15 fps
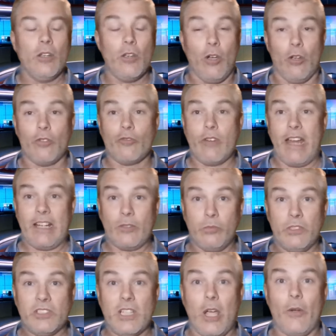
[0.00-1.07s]
contract
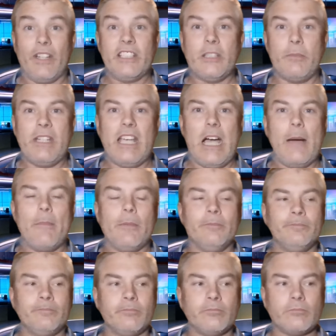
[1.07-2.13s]
was going to be up
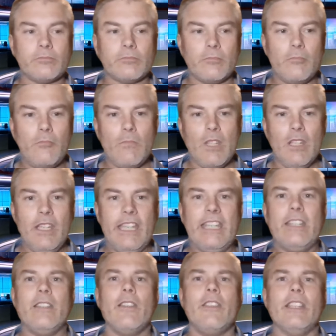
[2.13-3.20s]

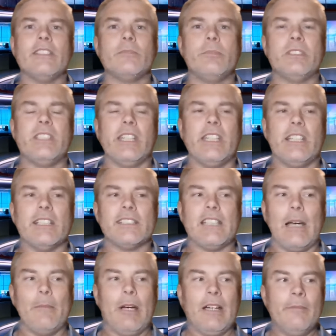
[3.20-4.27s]
in this particular
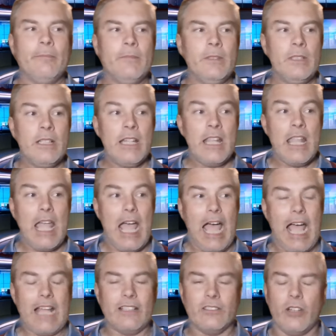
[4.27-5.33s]
summer.
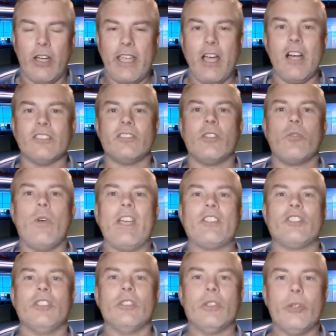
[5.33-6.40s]
And I asked the
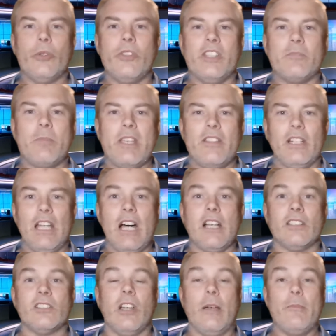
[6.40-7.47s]
question, could this be the
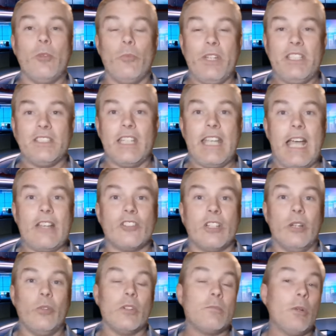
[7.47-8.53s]
last time that we see
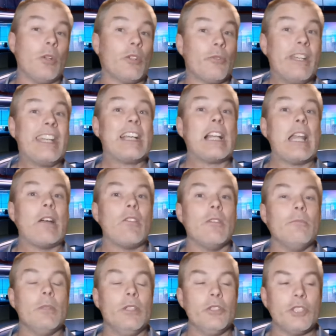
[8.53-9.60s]
Angelo Ogbonna in a
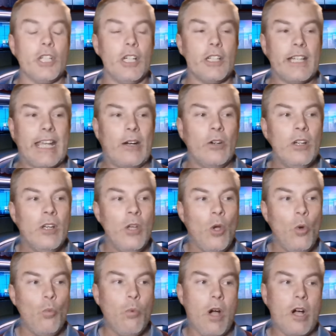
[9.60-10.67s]
claret and blue shirt? Now,
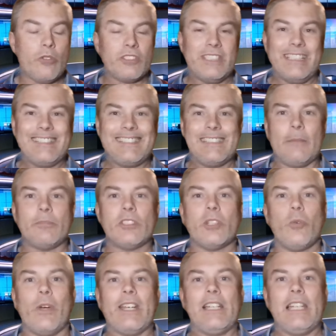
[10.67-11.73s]
whilst it's
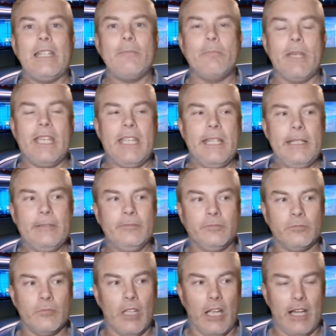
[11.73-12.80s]
subsequently been
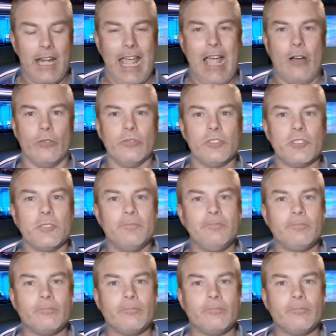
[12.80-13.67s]
announced